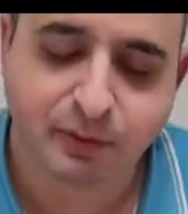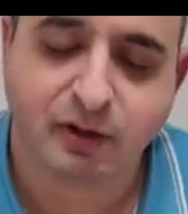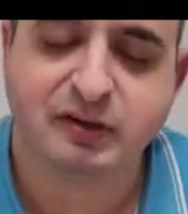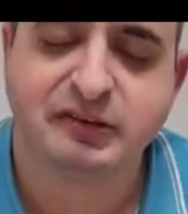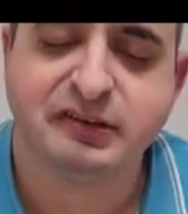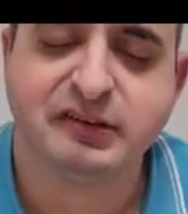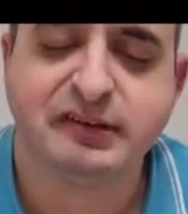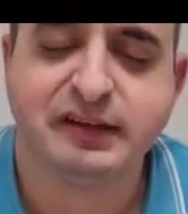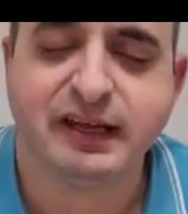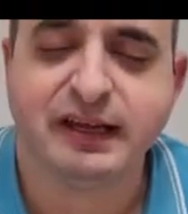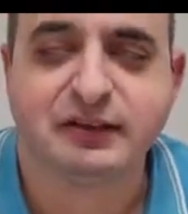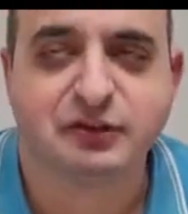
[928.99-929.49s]
be
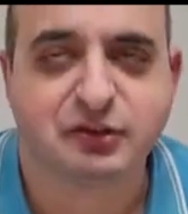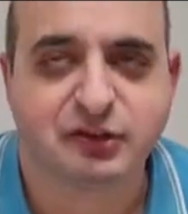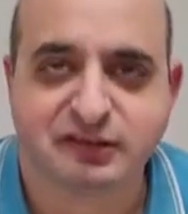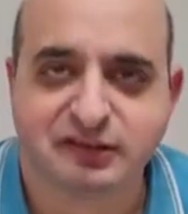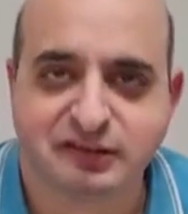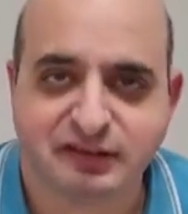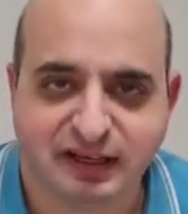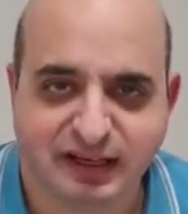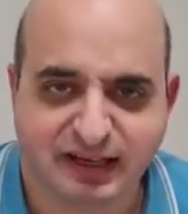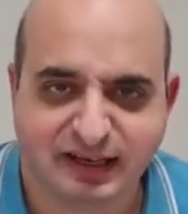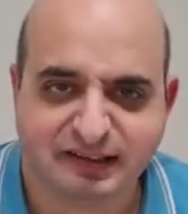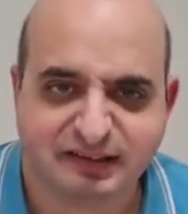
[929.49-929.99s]
honest to say, it
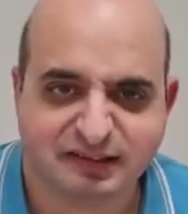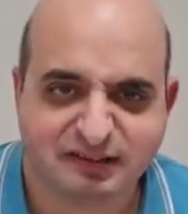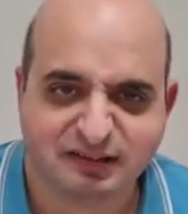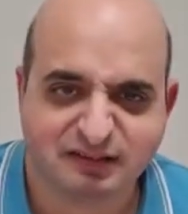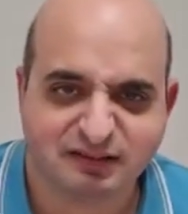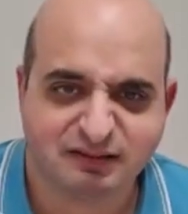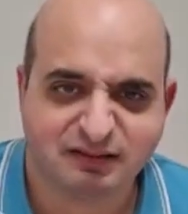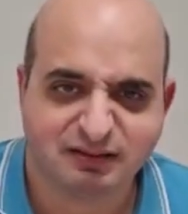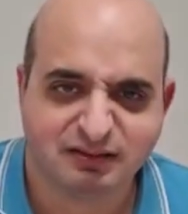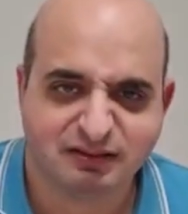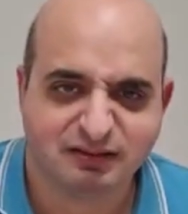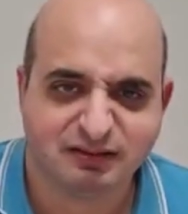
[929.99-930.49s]
just tastes
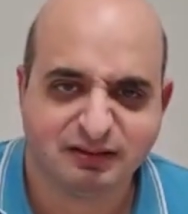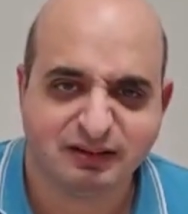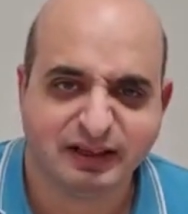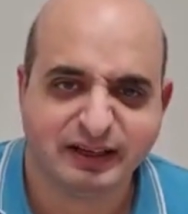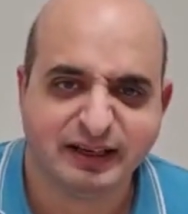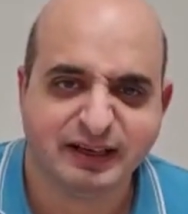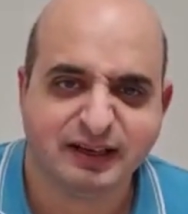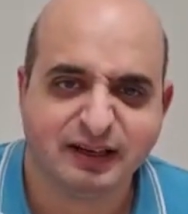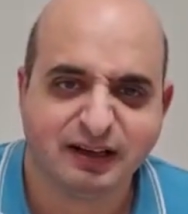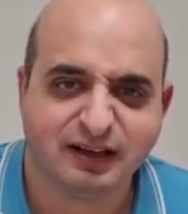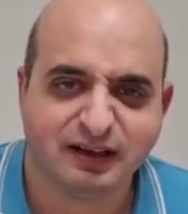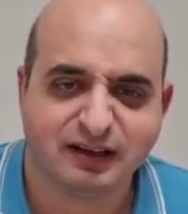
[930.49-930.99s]

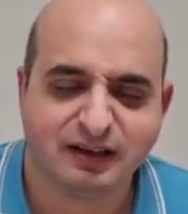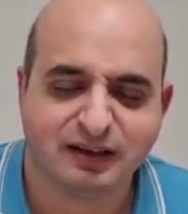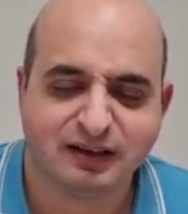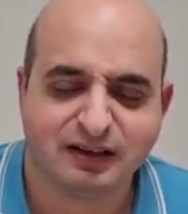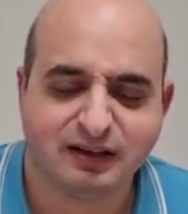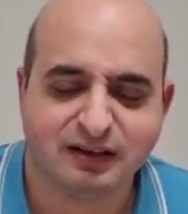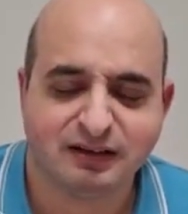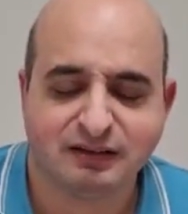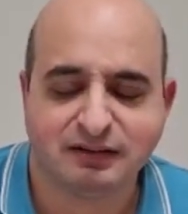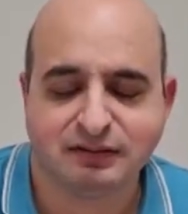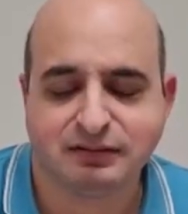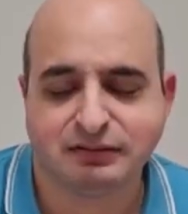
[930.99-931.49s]
like a